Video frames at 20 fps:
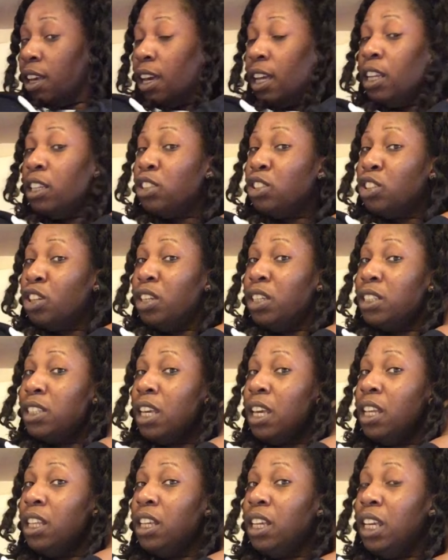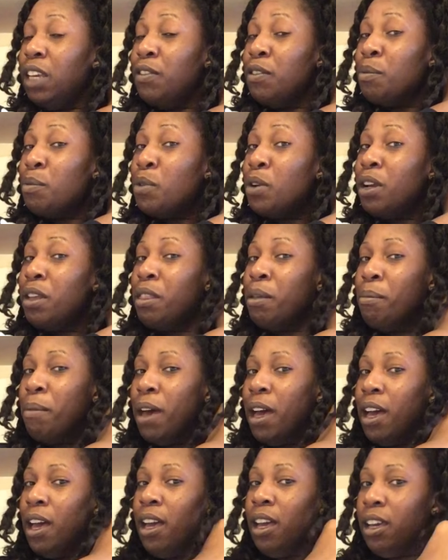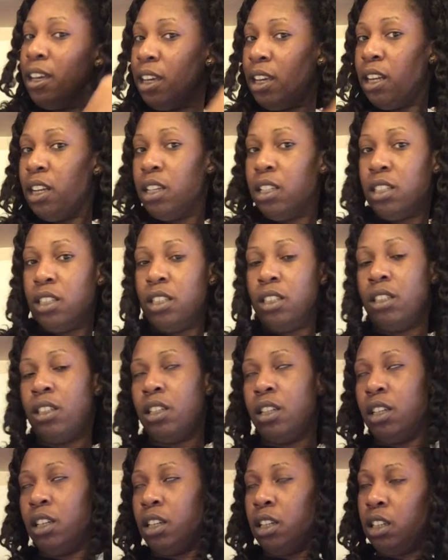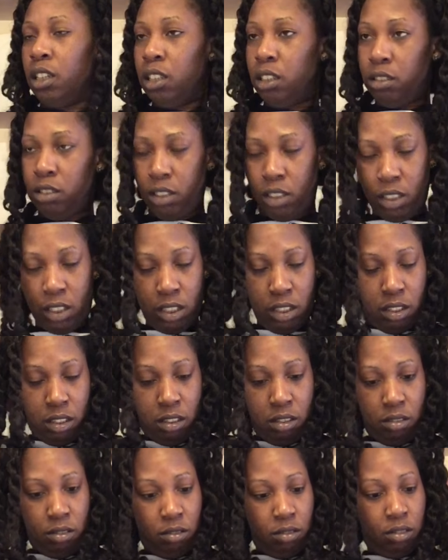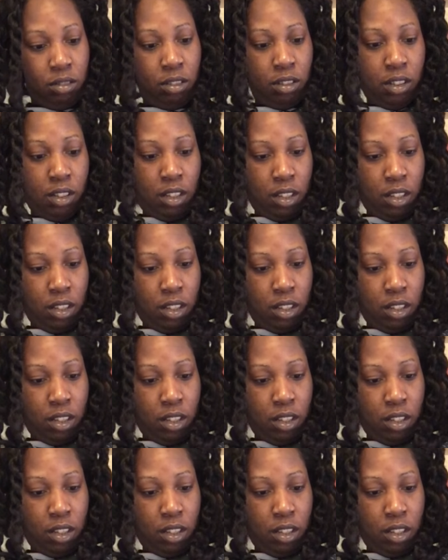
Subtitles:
And it started tangling even more in the back, and I was like, oh no,